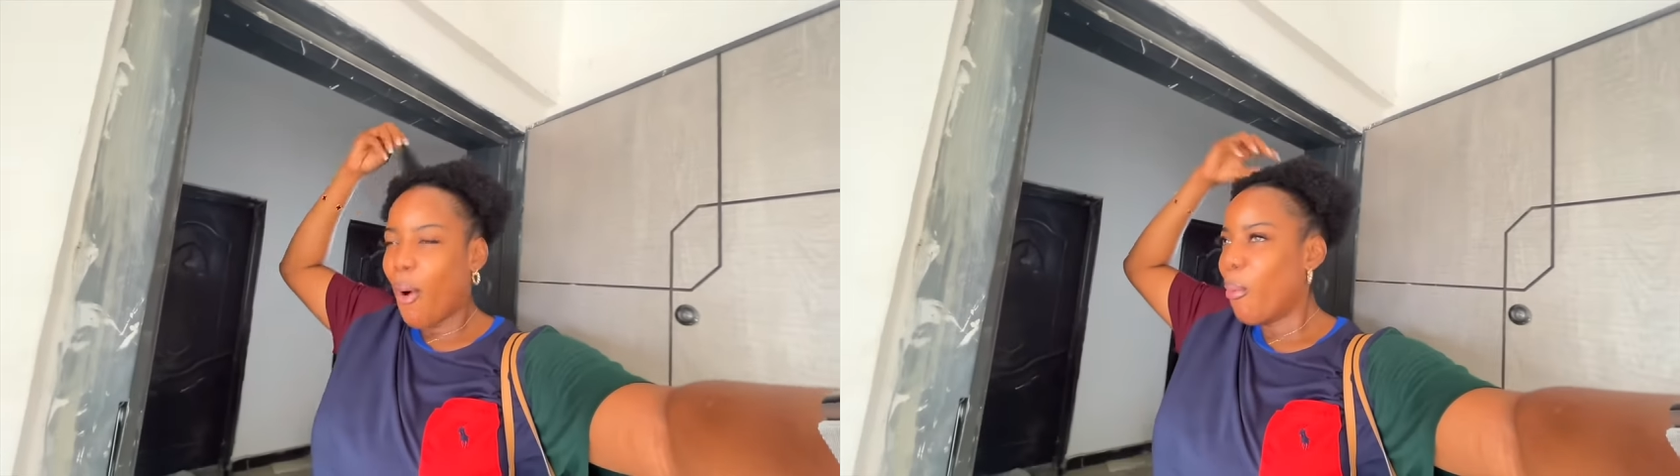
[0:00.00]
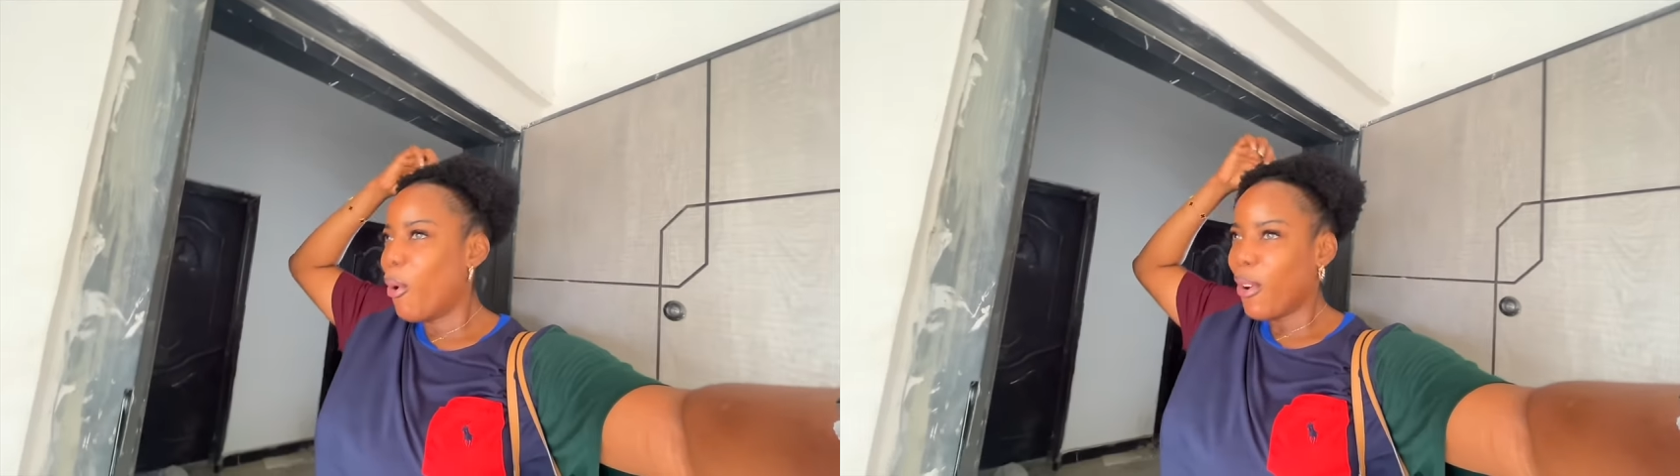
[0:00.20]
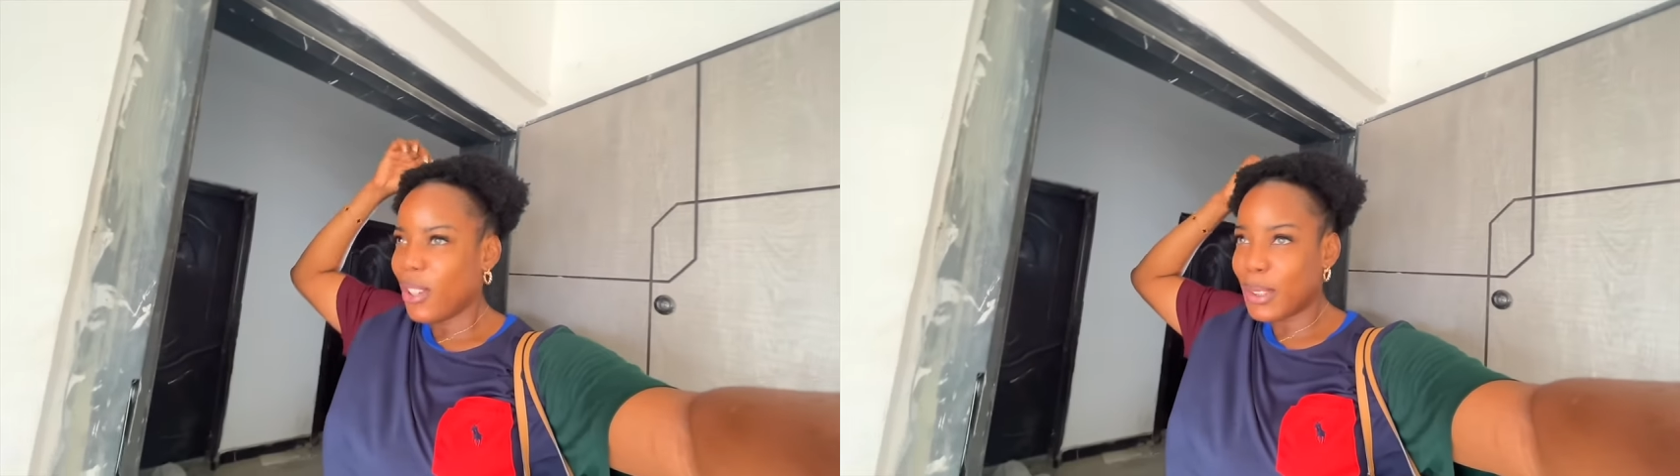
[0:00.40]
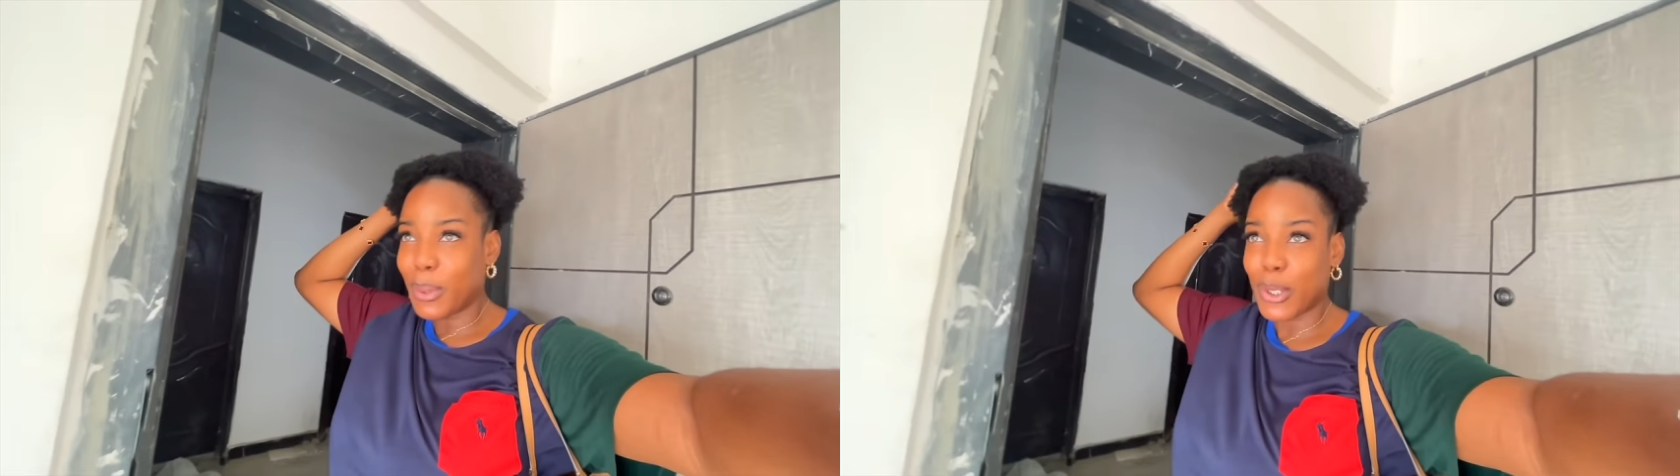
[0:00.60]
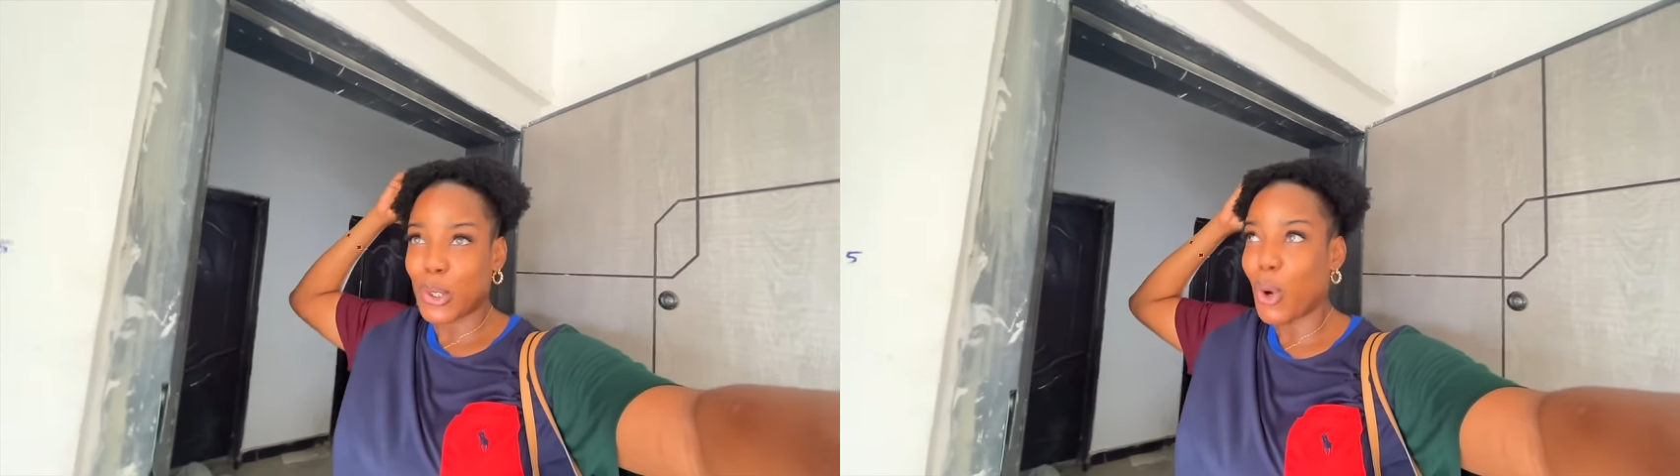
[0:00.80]
my, this
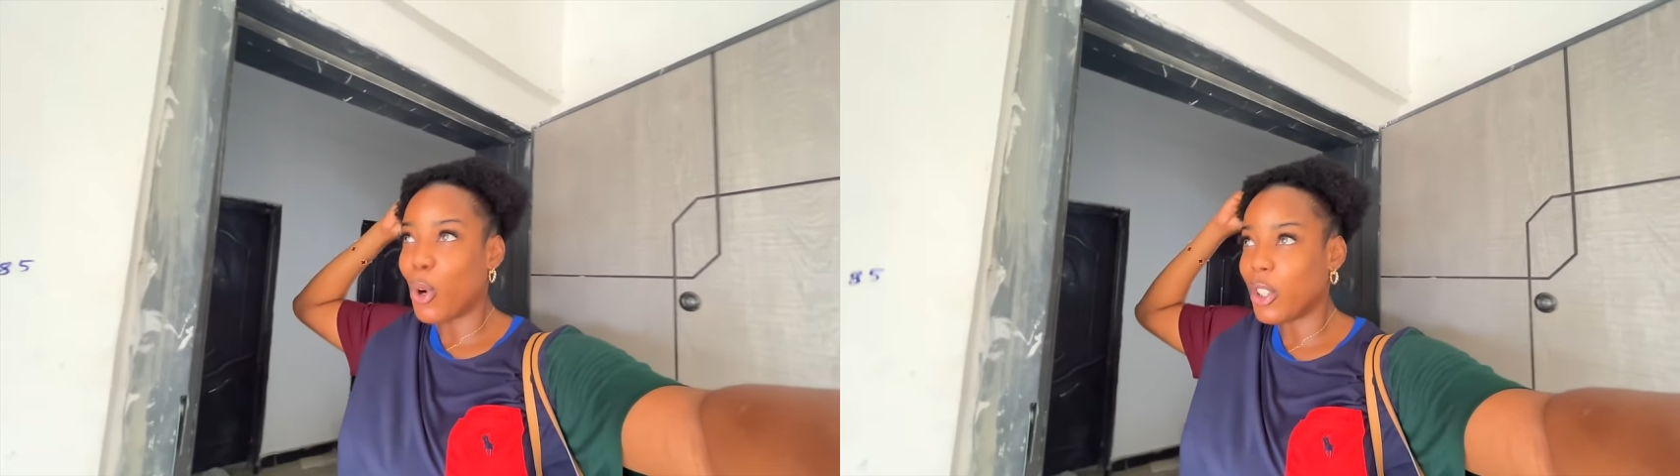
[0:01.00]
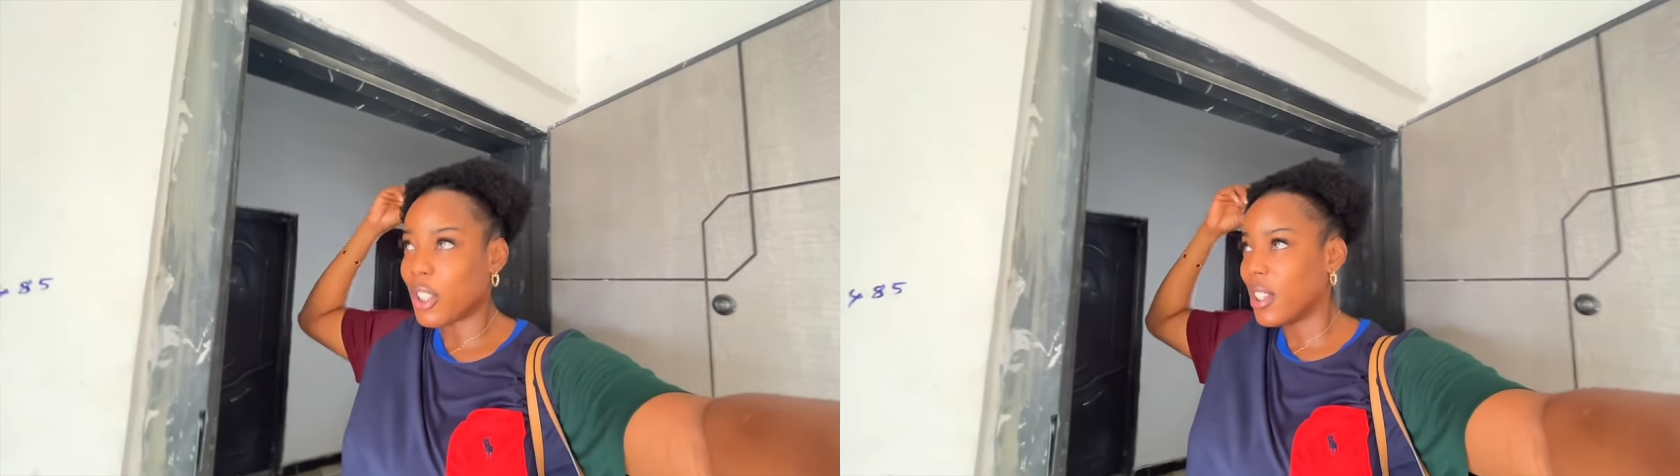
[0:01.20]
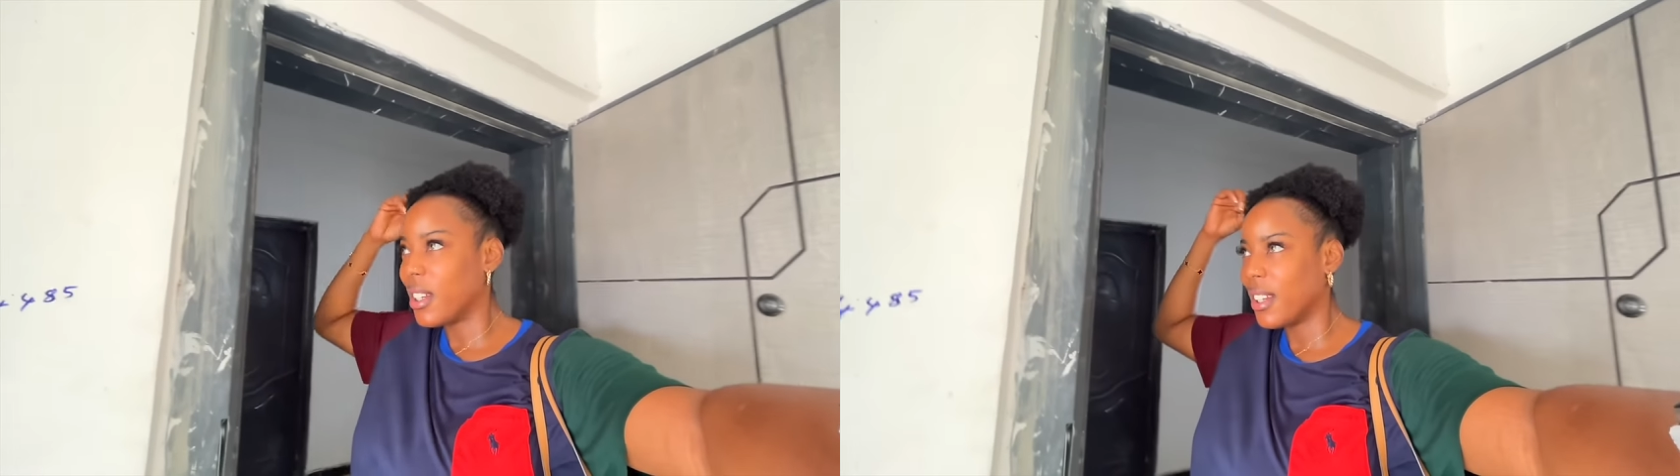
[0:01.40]
place is hot.